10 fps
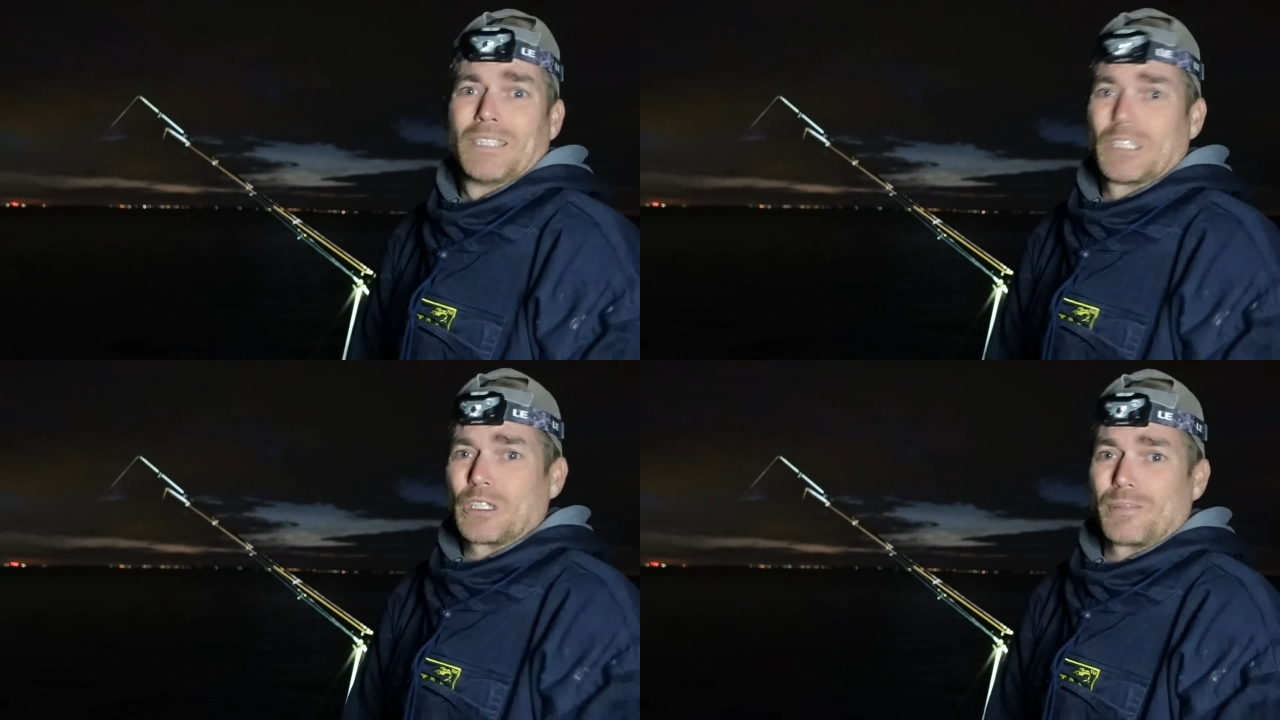
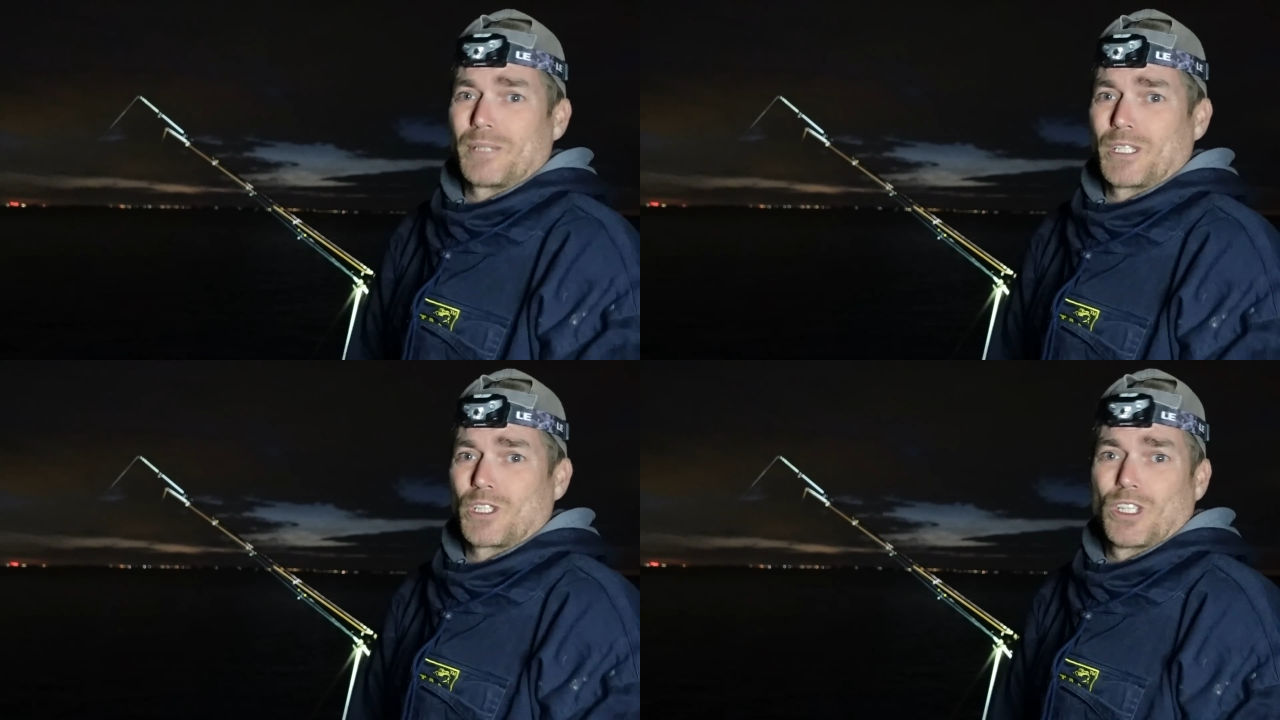Could have been
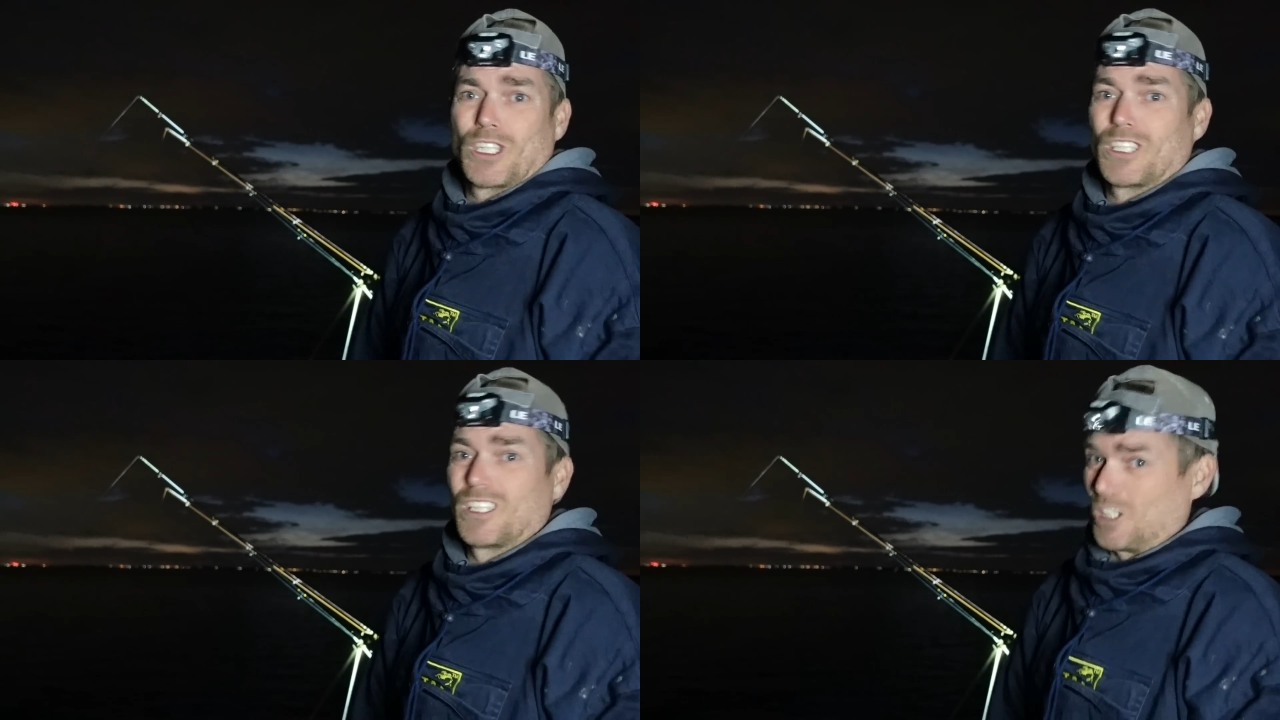a
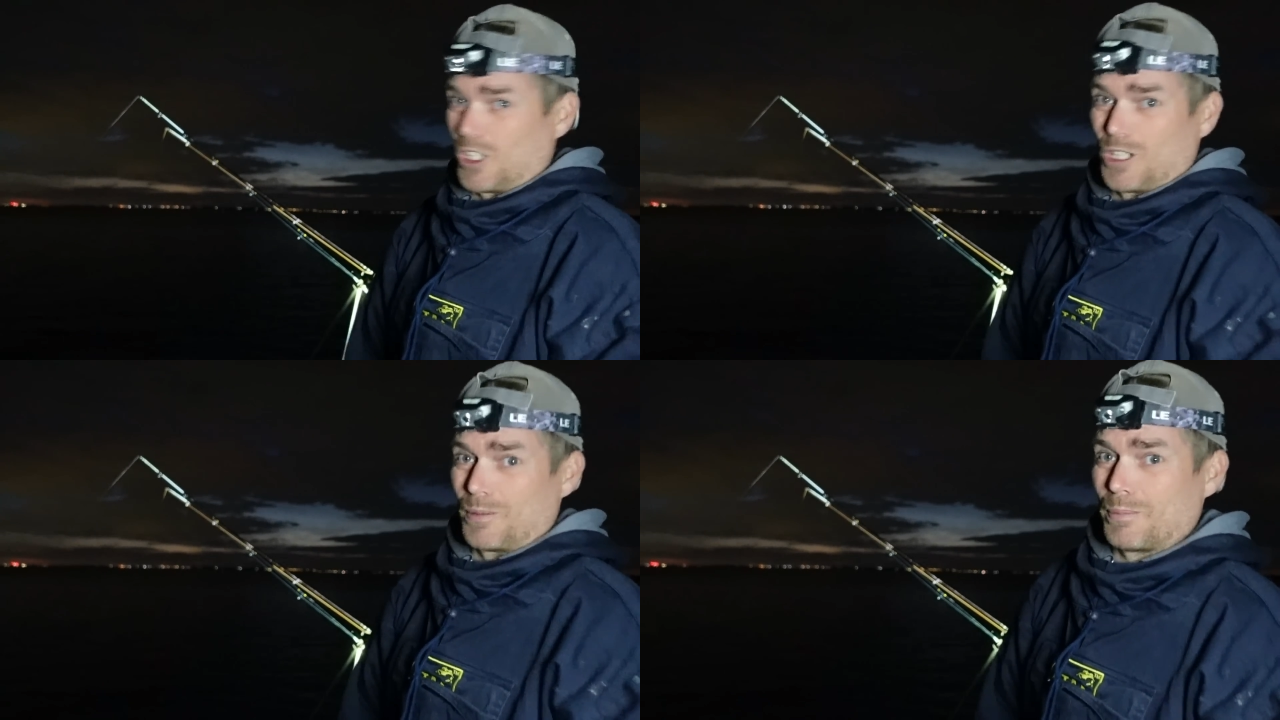conger,
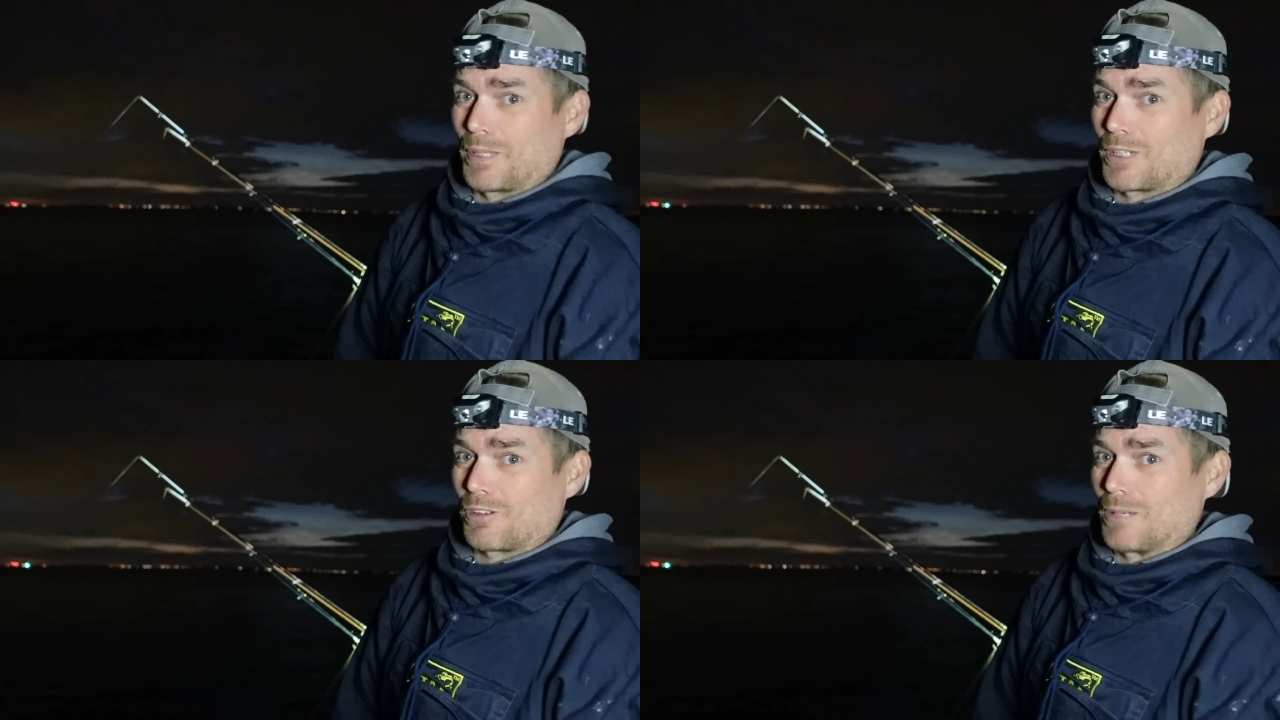could have been a
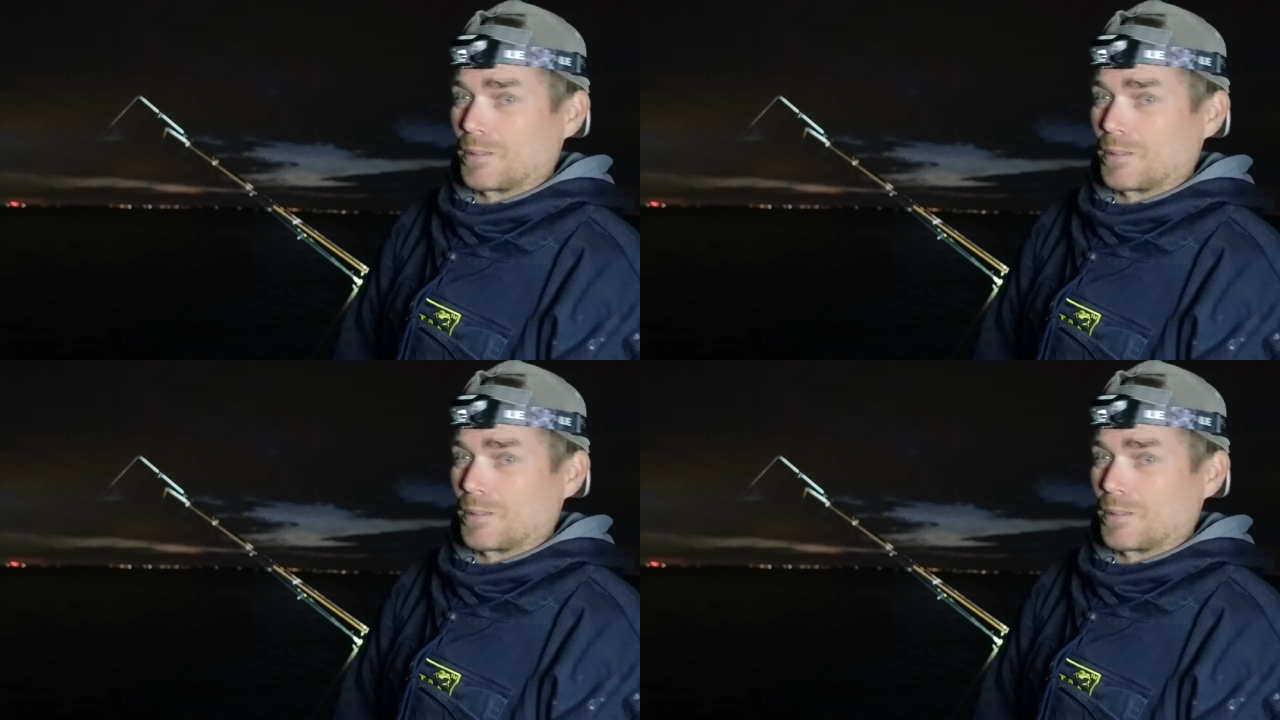big crab.